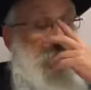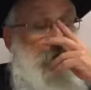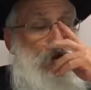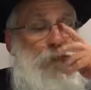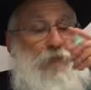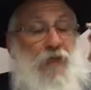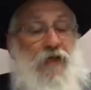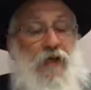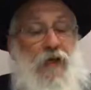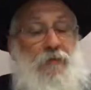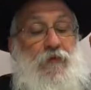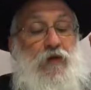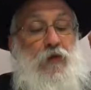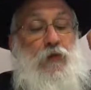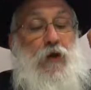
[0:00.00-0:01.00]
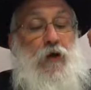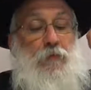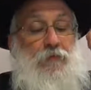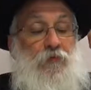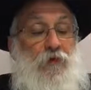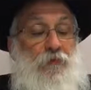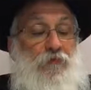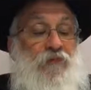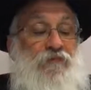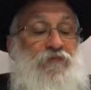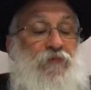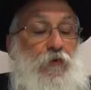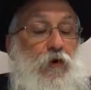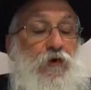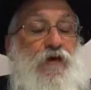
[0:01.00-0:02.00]
earth became corrupt
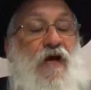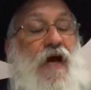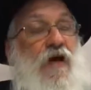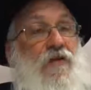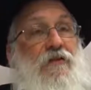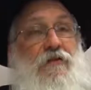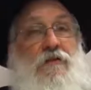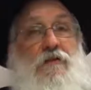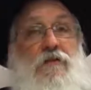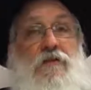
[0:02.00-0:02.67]
before God?